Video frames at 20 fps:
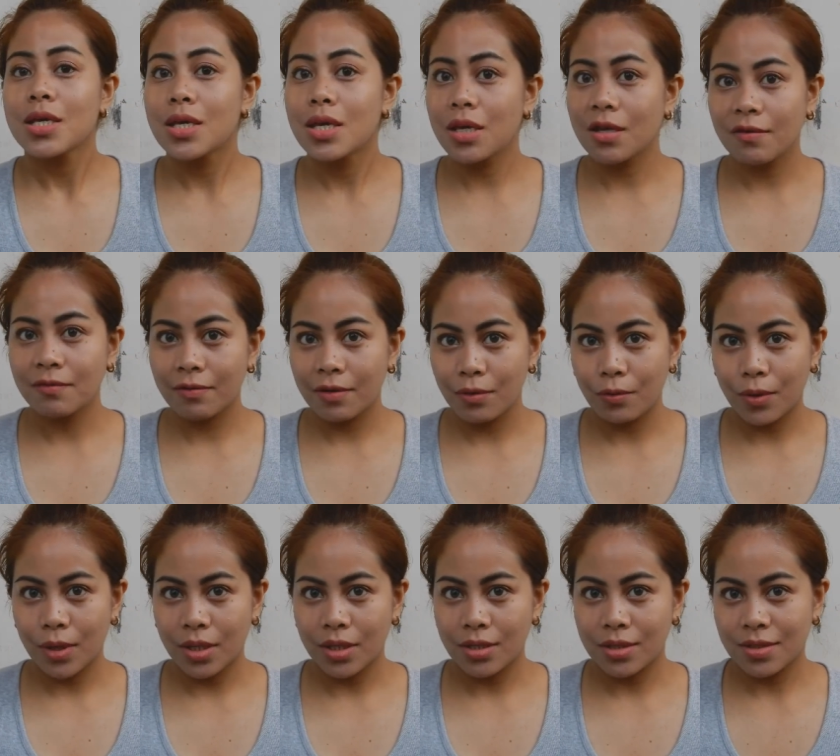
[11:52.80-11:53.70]

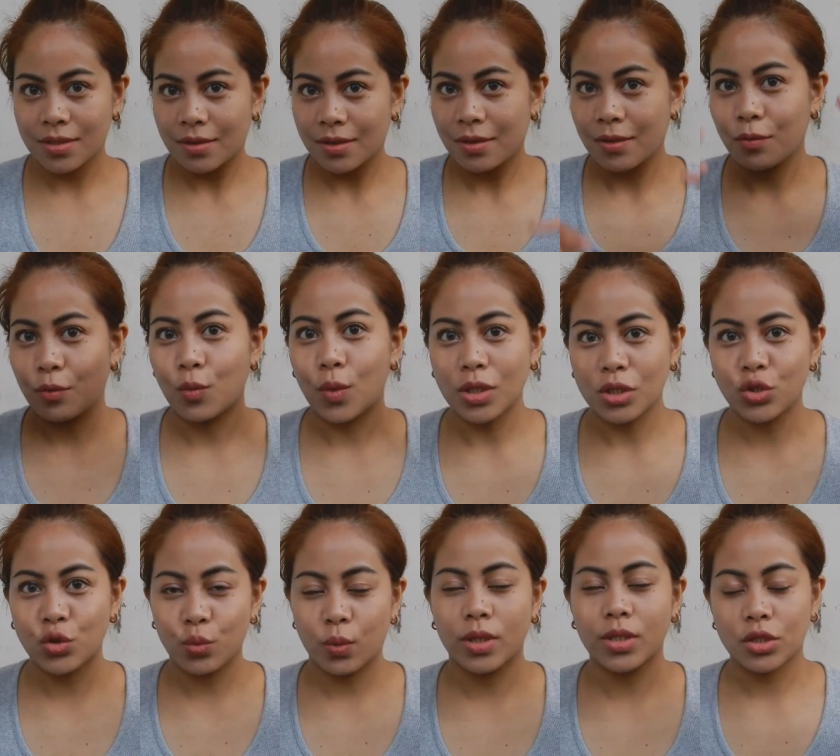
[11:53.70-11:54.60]
giveaways
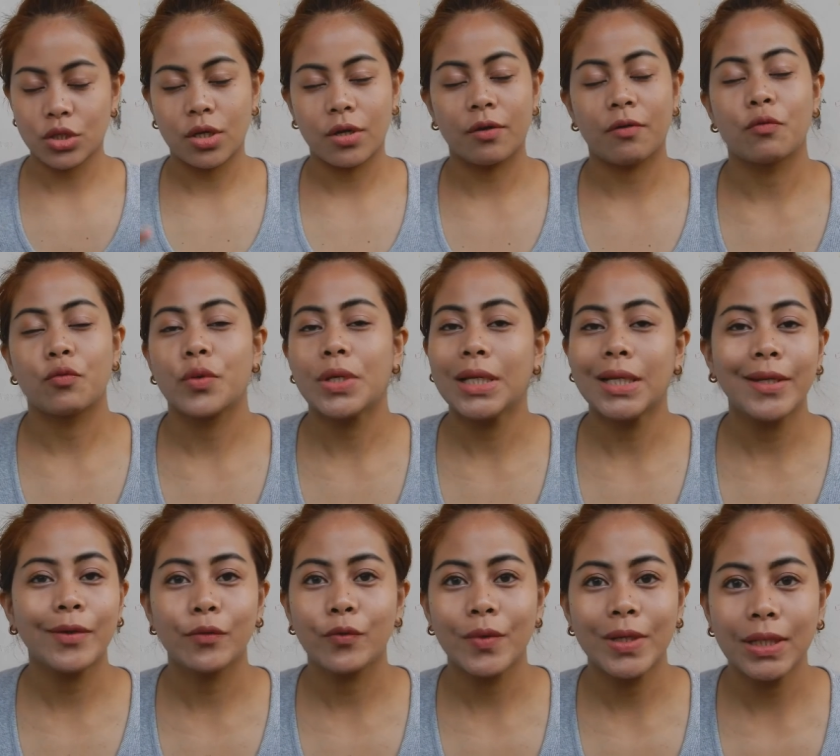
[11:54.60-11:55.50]
watch watch out
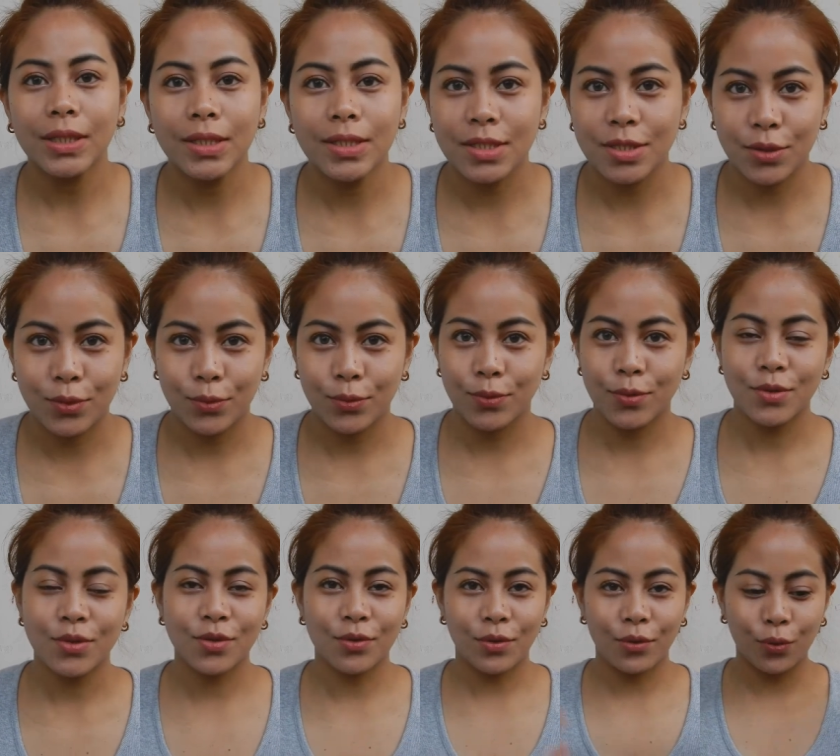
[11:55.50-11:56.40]
really really
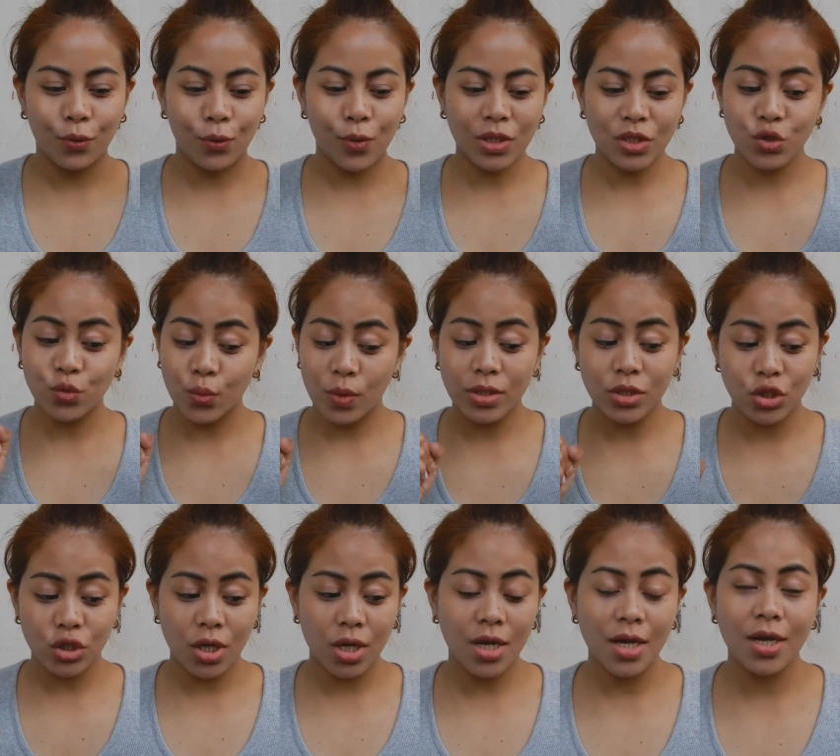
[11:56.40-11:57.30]
soon so watch
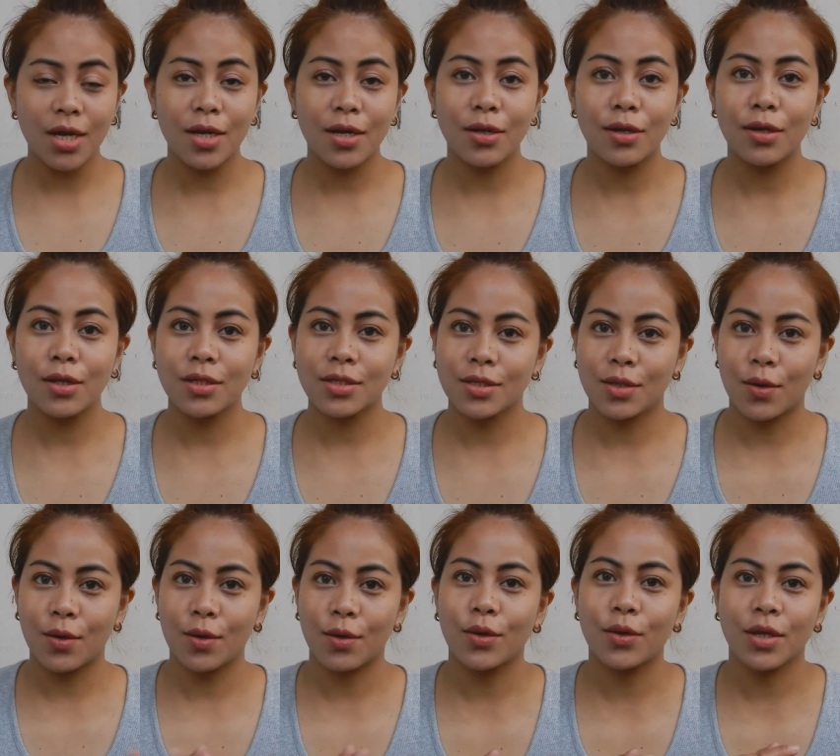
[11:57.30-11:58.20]
watch out
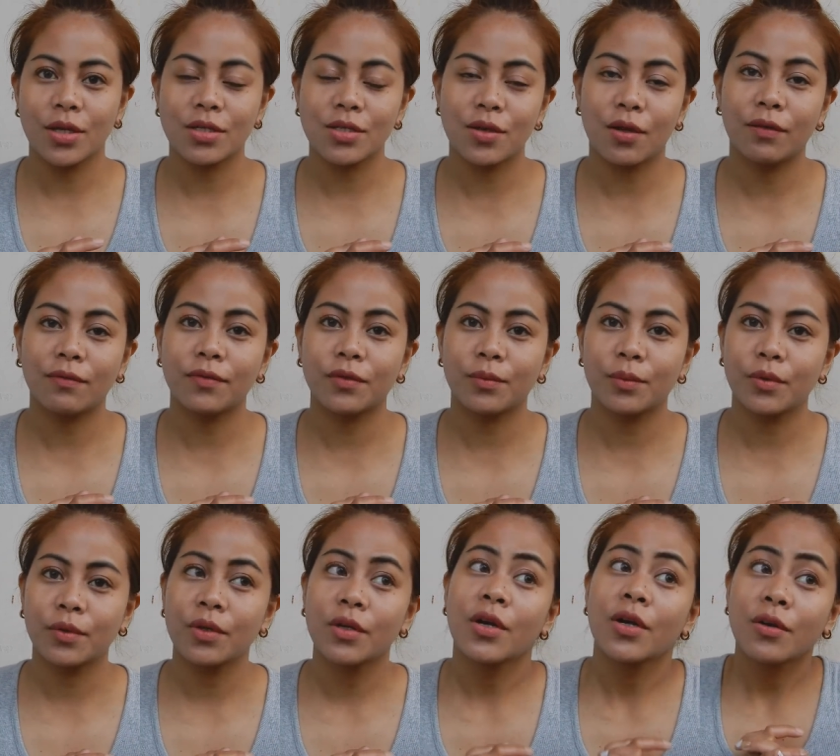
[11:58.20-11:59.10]
so that's all
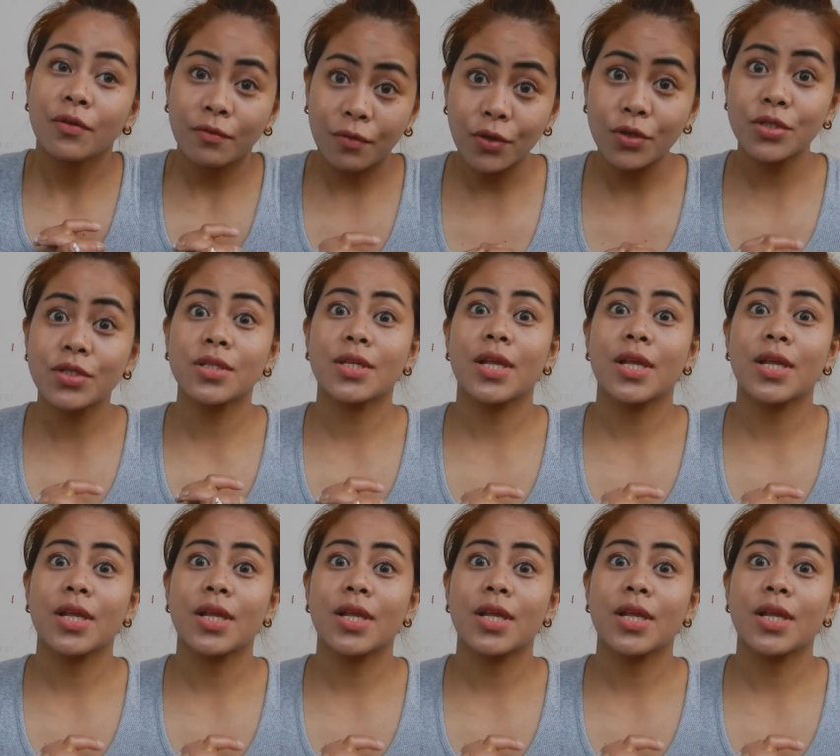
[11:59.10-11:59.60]
from for